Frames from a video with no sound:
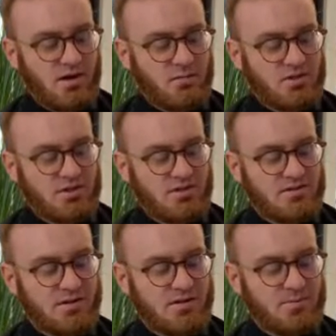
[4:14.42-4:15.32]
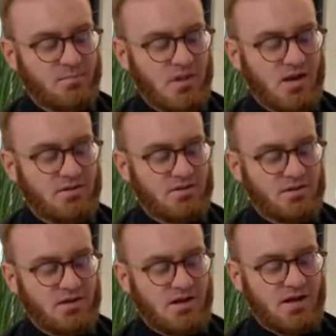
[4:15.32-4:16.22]
which is on the
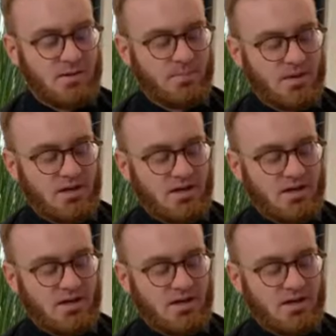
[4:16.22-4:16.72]
kneecap,